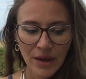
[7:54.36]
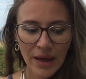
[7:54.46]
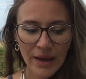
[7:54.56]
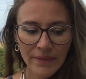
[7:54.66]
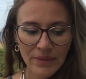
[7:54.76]

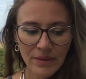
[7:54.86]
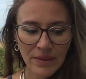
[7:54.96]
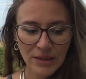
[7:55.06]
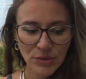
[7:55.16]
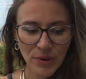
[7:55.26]
And
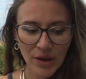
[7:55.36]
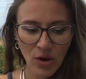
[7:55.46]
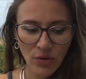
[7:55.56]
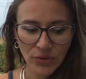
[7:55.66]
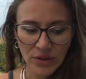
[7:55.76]
that's why
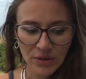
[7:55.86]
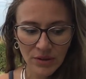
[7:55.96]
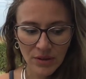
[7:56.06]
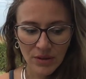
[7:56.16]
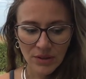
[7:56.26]
often
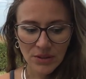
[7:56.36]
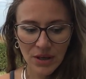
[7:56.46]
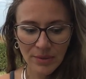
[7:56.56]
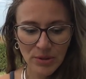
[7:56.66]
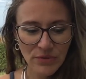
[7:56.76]

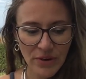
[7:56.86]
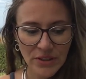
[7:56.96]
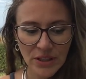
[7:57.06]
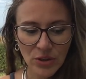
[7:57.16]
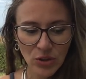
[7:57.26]
time is very
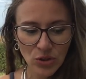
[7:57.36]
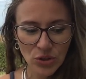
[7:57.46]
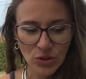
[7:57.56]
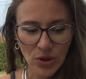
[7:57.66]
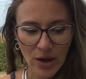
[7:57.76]

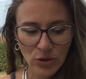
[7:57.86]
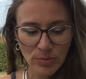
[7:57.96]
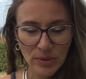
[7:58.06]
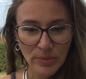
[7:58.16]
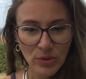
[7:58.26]
psychological, how
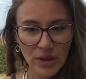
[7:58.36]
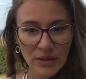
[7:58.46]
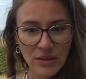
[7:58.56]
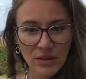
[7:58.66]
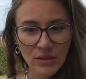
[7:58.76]
people
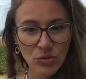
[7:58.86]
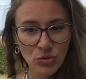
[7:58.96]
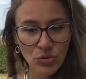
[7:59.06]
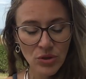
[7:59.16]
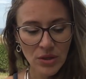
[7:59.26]
get
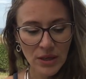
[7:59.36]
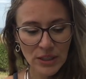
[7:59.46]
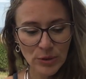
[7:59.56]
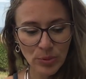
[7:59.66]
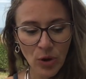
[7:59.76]
into
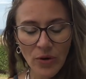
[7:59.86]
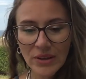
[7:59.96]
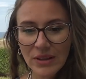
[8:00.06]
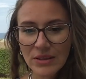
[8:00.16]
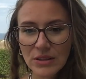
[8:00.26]

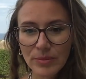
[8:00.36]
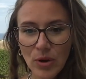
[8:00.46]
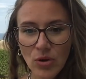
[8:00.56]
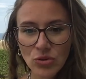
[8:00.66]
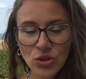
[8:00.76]
exploring their
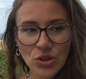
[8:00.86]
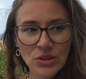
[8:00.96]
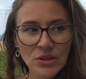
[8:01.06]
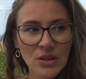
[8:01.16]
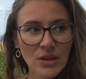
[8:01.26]

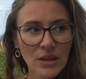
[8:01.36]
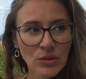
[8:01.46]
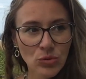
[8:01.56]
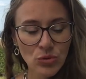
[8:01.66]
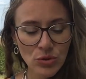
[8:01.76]
subconscious,
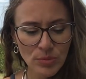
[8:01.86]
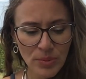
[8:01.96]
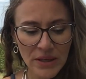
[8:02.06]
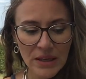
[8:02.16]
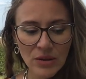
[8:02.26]
into
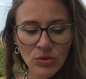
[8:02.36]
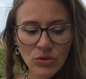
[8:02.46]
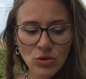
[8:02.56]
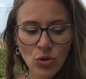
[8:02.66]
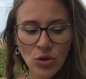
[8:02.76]
speaking or
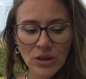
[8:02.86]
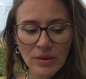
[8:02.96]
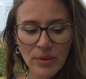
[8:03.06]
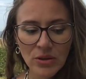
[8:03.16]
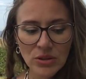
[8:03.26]
talking
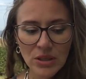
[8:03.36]
about